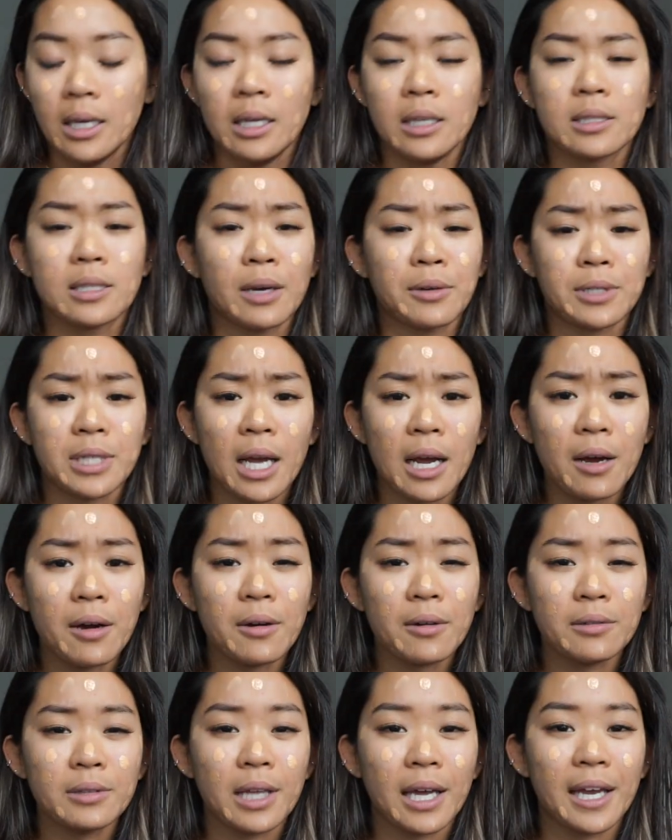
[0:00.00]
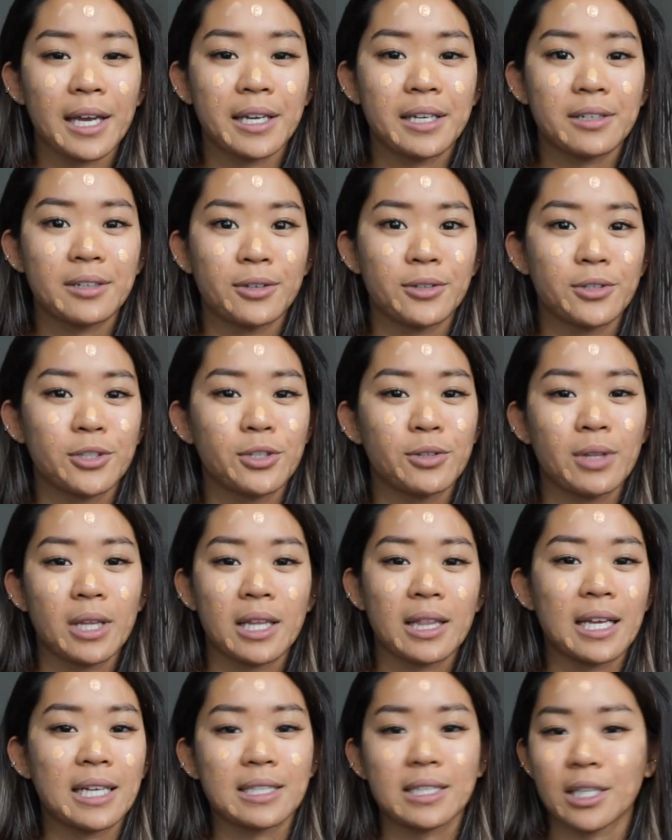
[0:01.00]
downtown, like, don't you
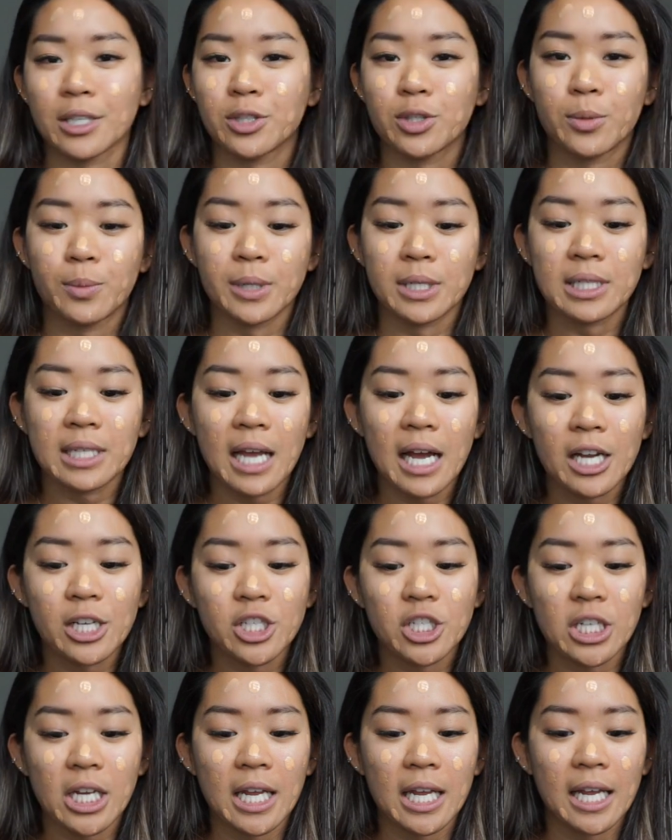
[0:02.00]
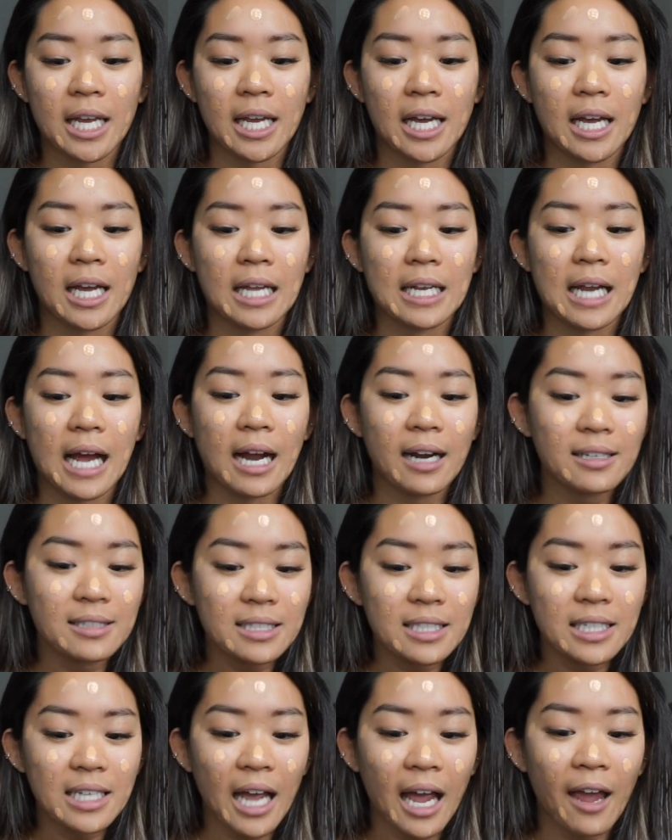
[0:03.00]
think that's like super sketch? And
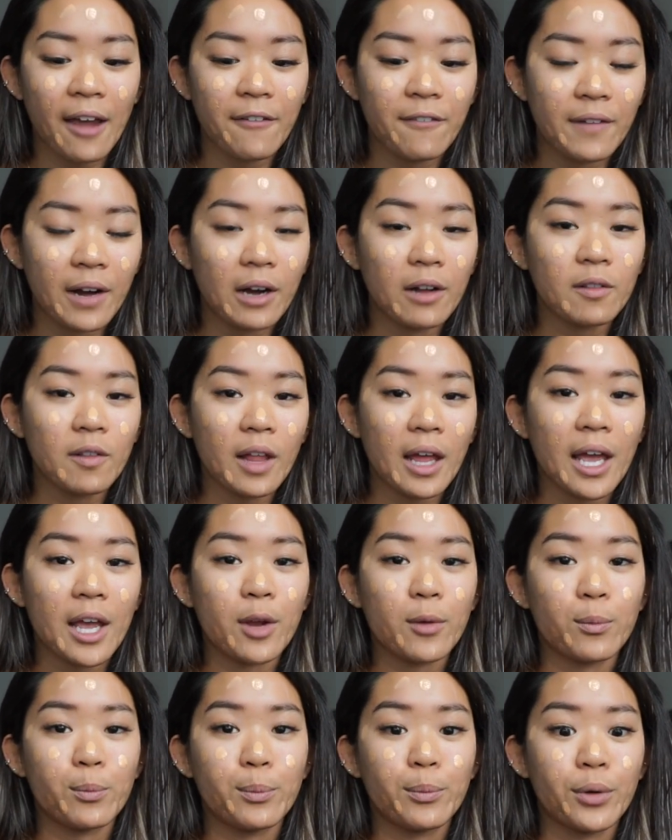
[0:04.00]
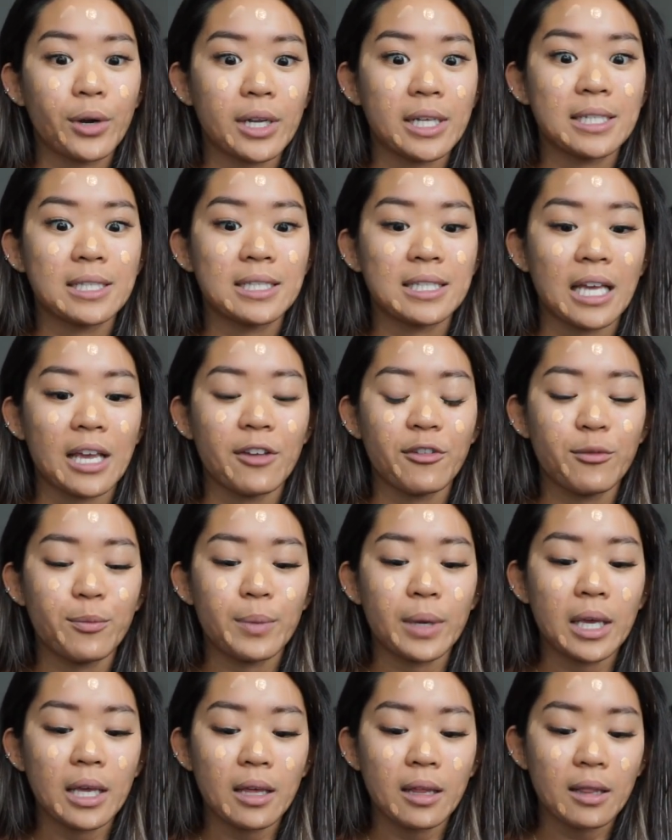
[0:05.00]
honestly, I felt like pretty safe
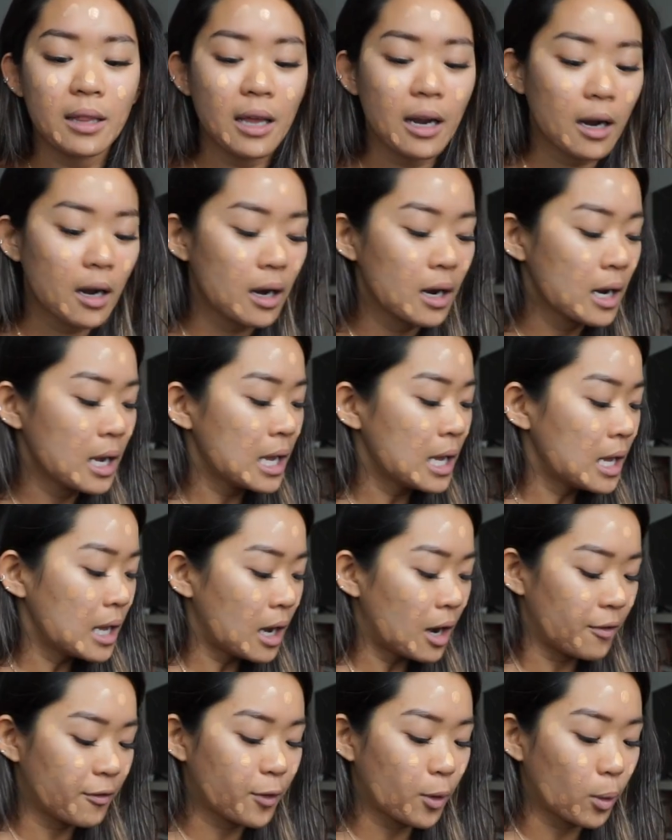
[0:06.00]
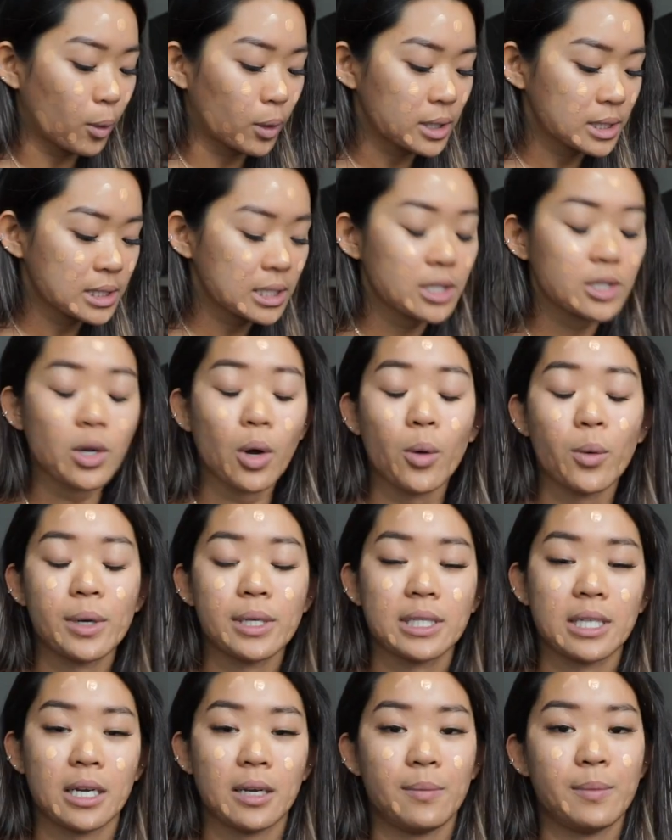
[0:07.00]
being there. Of course, there's
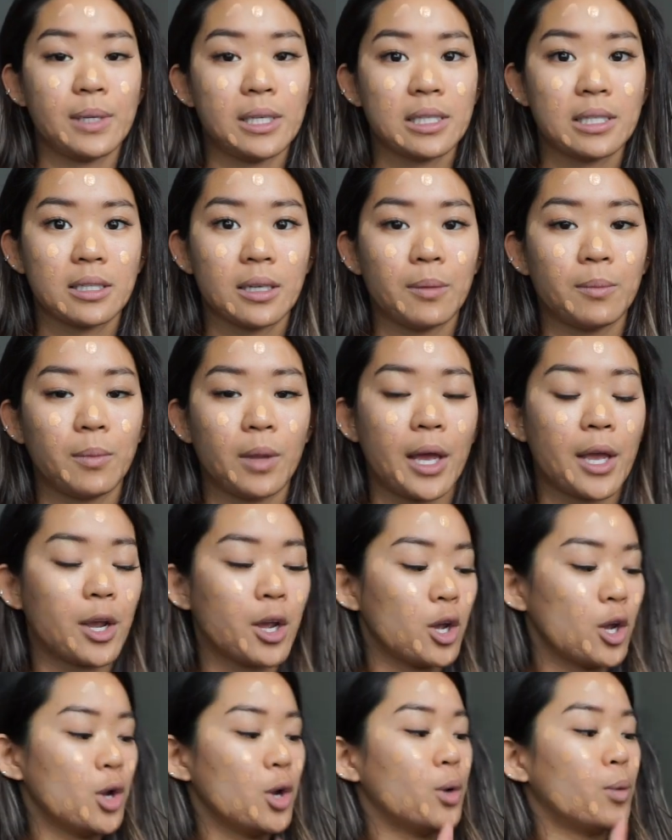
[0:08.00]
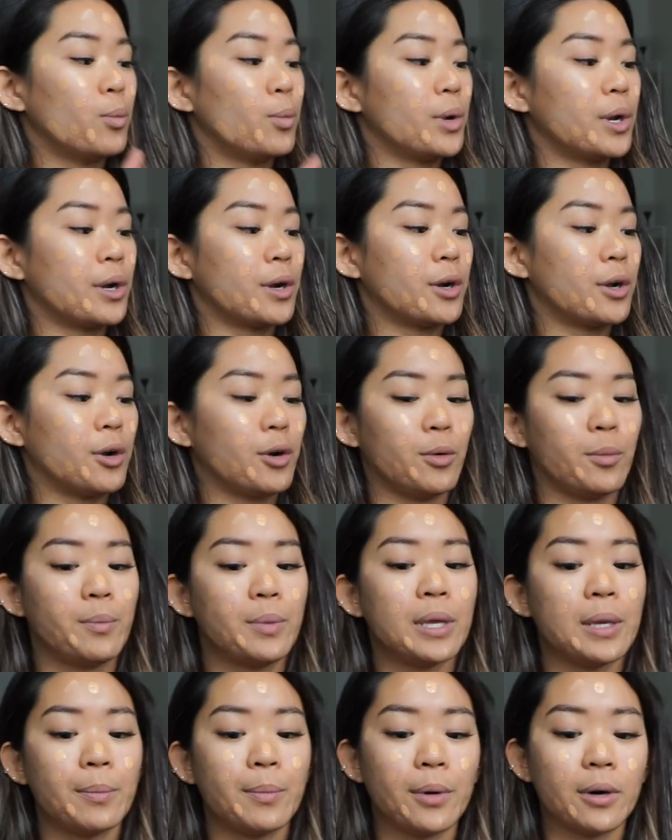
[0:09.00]
always gonna be some like weirdo
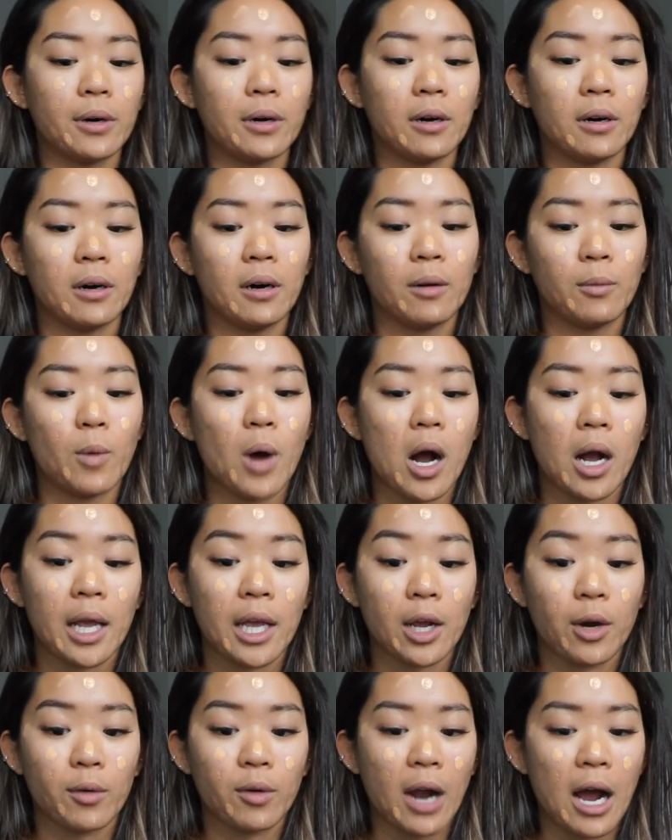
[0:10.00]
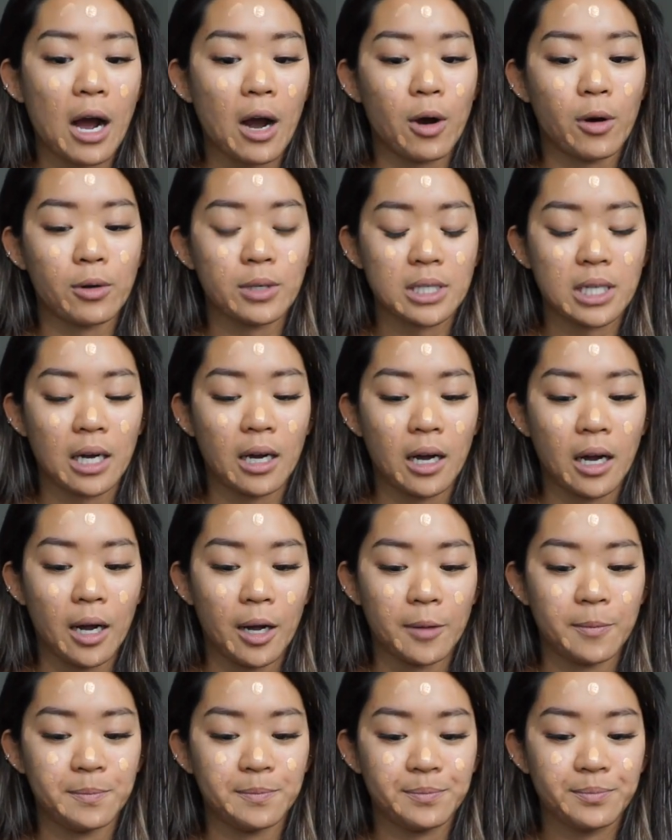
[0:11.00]
people walking around,
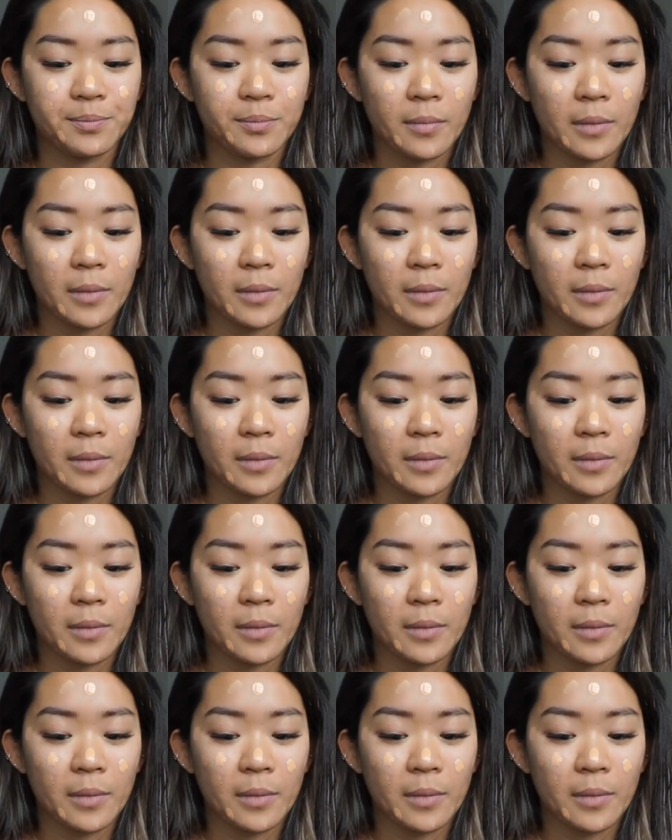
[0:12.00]
and